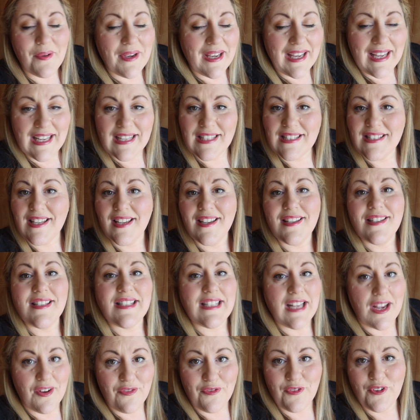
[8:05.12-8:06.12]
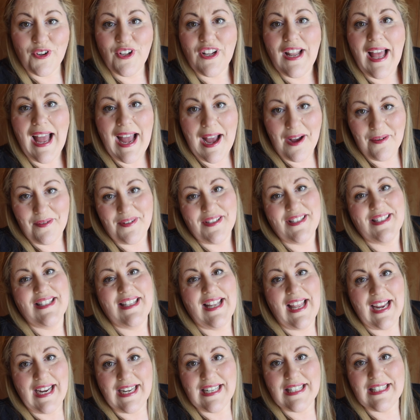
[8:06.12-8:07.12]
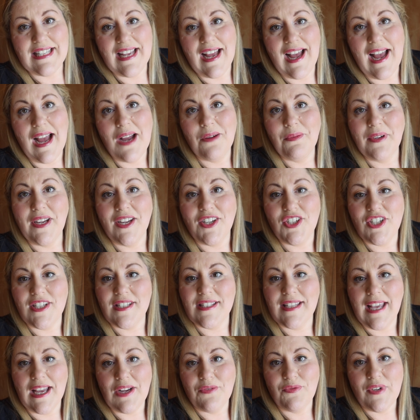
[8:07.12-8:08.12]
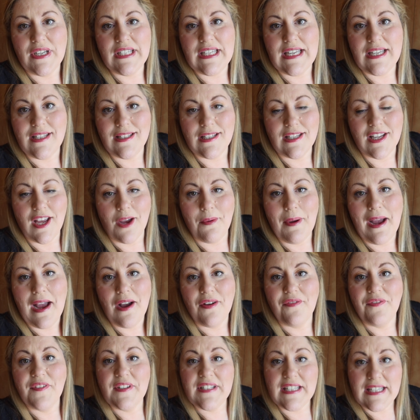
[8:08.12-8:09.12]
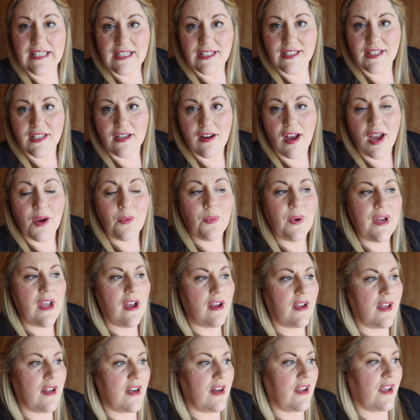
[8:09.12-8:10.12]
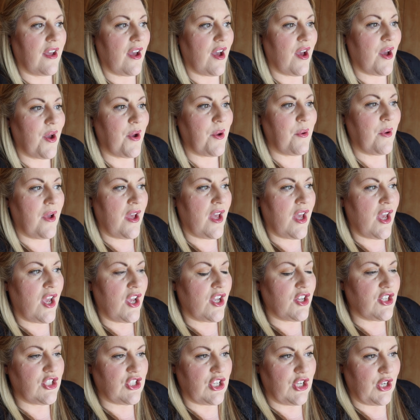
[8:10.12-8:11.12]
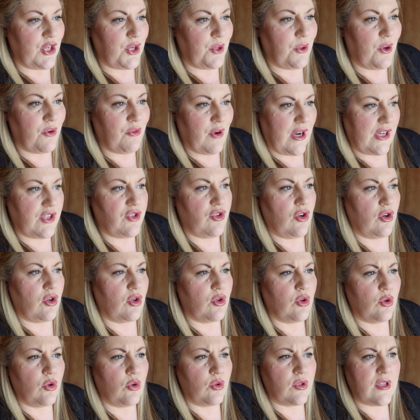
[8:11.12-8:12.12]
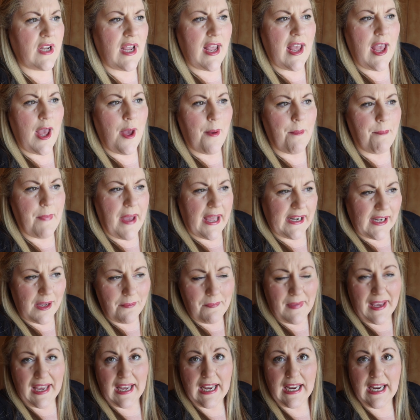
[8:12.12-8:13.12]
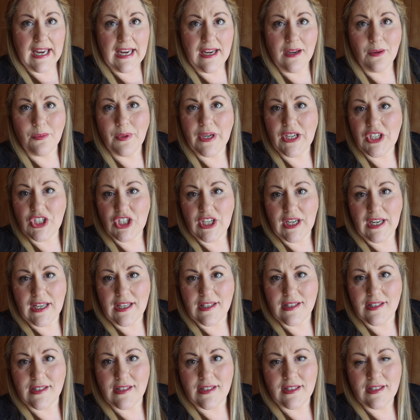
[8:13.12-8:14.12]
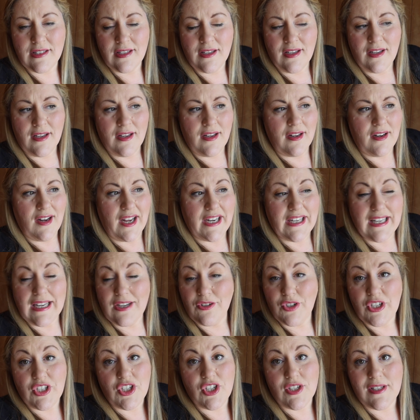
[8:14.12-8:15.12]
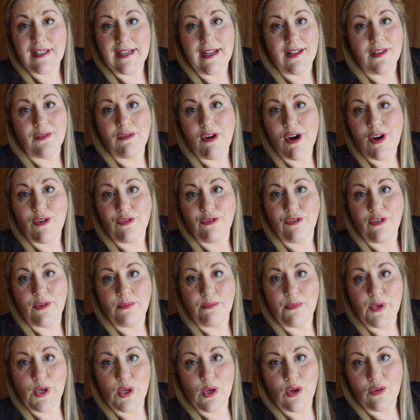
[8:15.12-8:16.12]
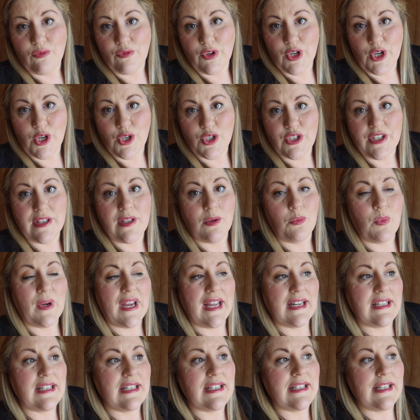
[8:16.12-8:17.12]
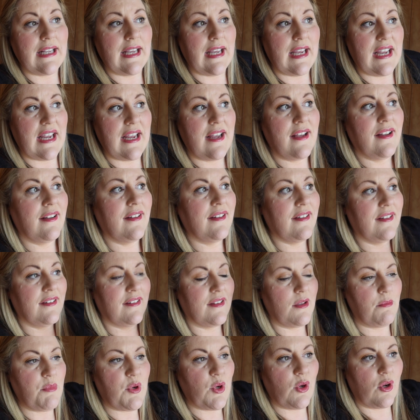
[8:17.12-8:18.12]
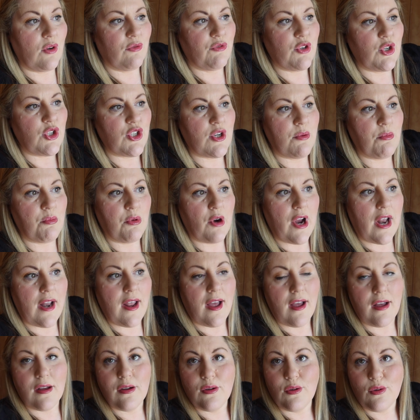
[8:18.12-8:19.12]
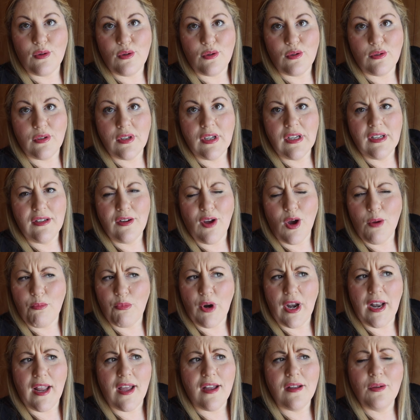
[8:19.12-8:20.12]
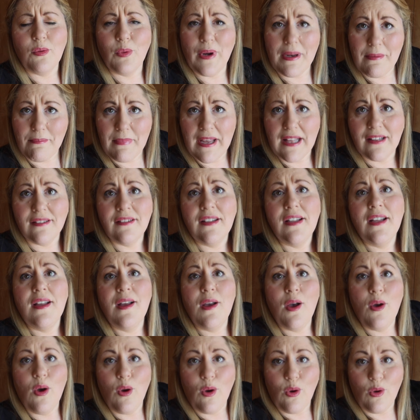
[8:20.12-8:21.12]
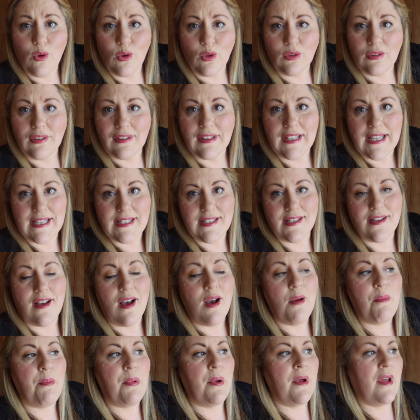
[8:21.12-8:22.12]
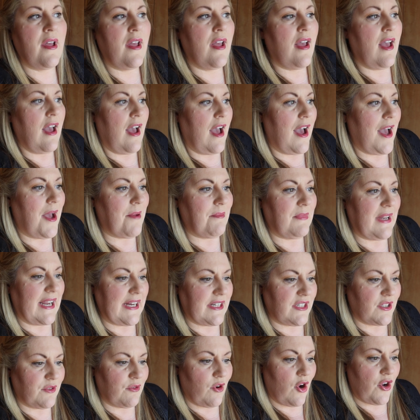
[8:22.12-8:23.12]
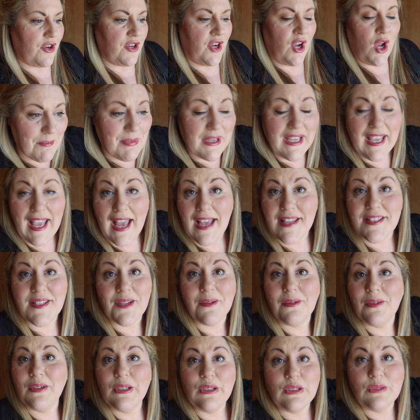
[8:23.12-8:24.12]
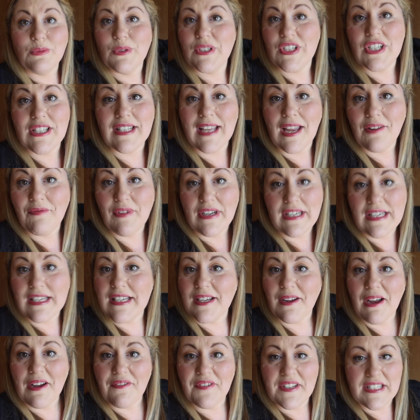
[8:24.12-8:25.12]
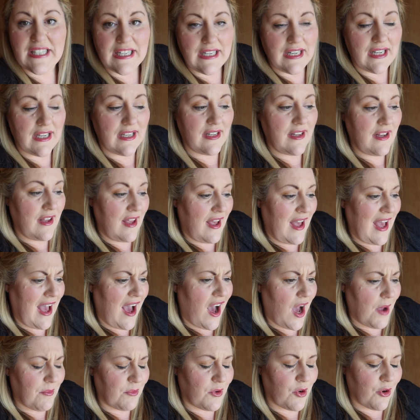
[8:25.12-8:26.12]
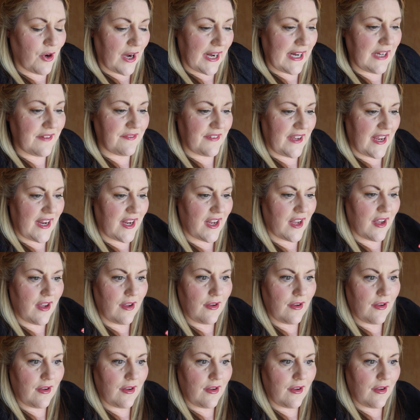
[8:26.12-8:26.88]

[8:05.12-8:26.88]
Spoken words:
it is several hours later and we are just getting ready to go out for dinner tonight. We are going to go to a restaurant called Bellamy, which is like literally just down the road from Moulin Rouge, and then we get to see the Moulin Rouge umbrella, all not umbrella, windmill, all lit up later on. But yeah, so we're just getting ready to go out for dinner. I'm craving